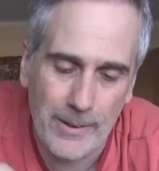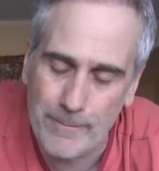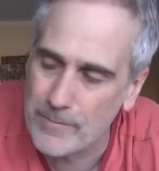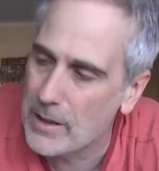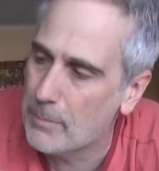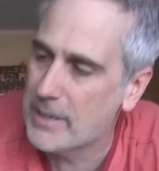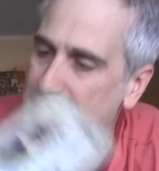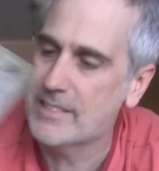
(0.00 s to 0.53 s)

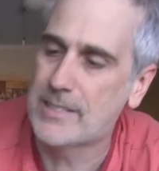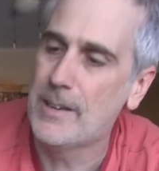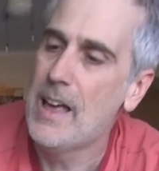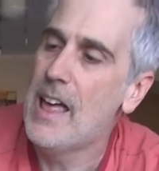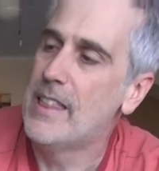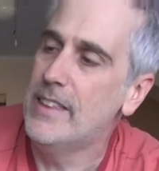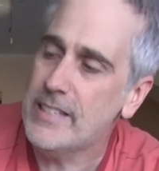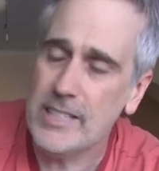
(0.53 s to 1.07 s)
Because
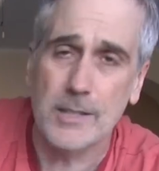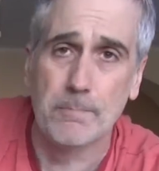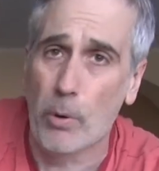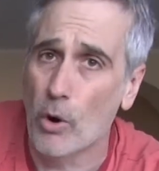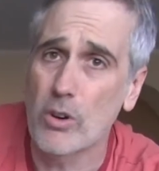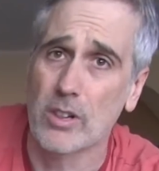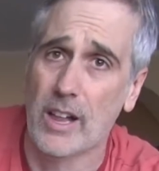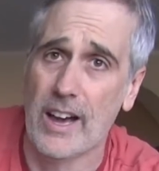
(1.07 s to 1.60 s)
this is
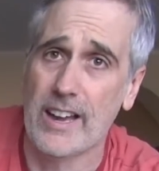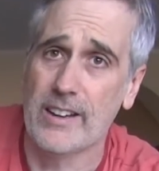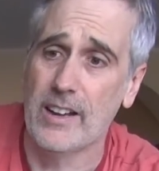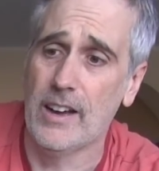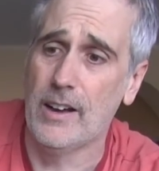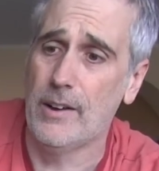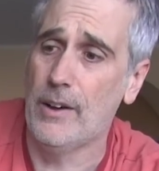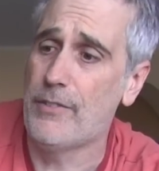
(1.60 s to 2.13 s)
borderline
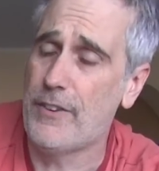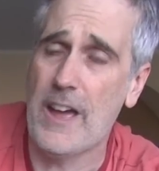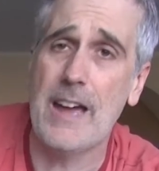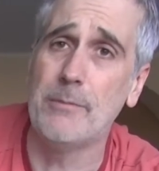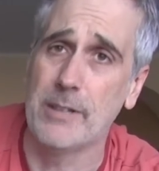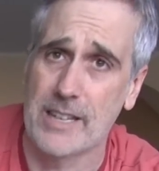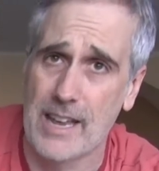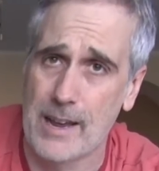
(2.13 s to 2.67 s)
a
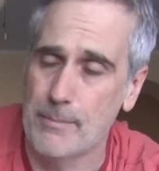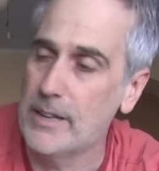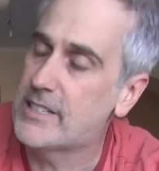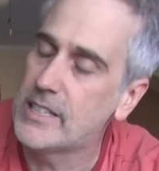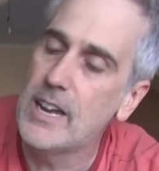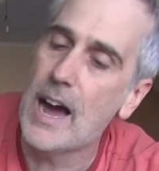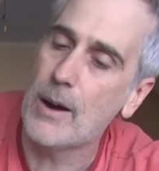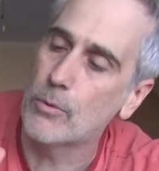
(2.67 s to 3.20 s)
family game. It's
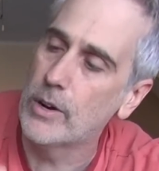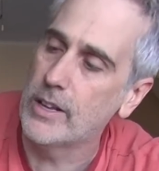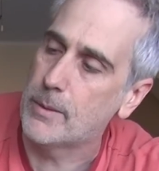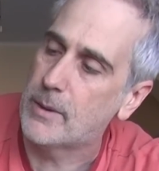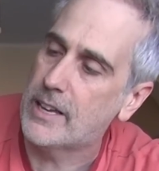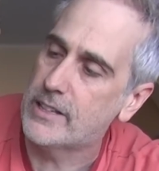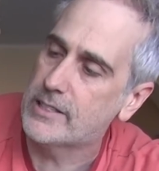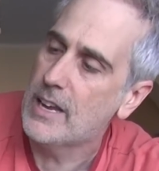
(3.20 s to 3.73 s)
not really,
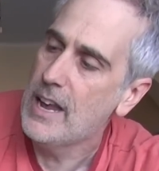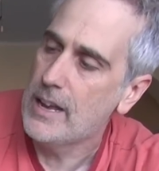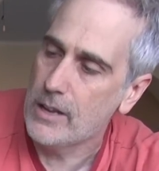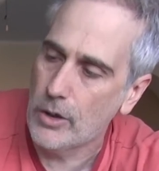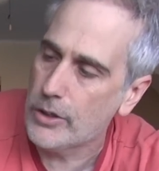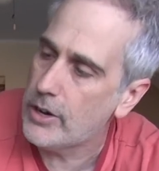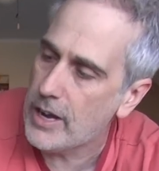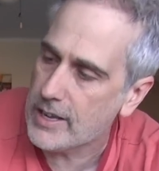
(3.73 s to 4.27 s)
because, they're
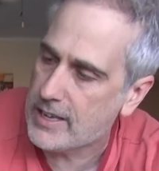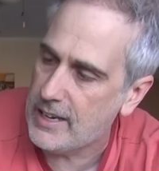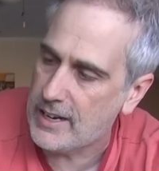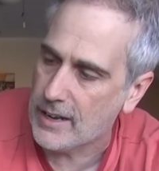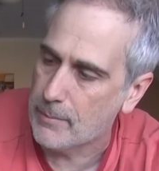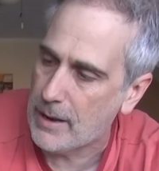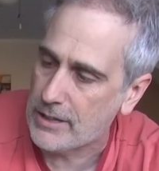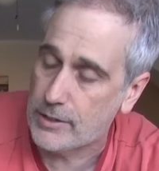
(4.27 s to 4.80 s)
not
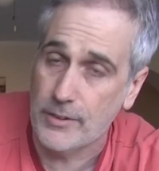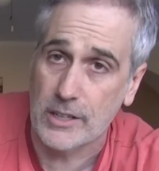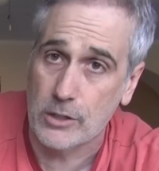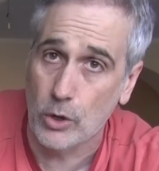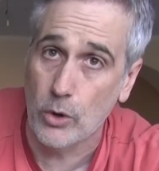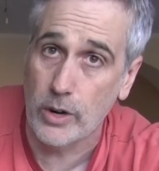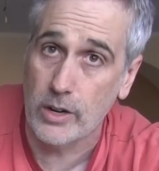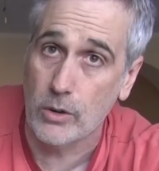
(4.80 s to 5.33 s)
kidding about the
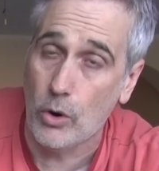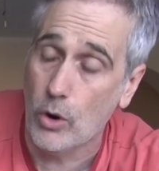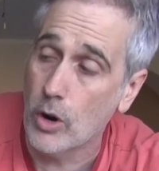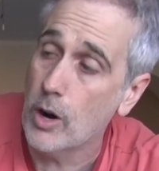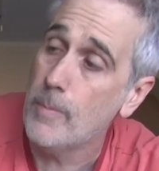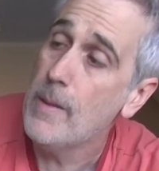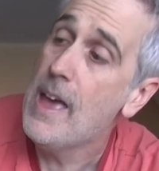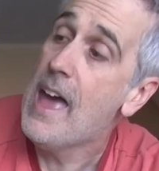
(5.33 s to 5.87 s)
Victorian
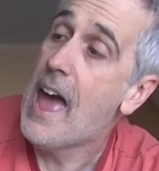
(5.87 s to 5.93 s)
horror.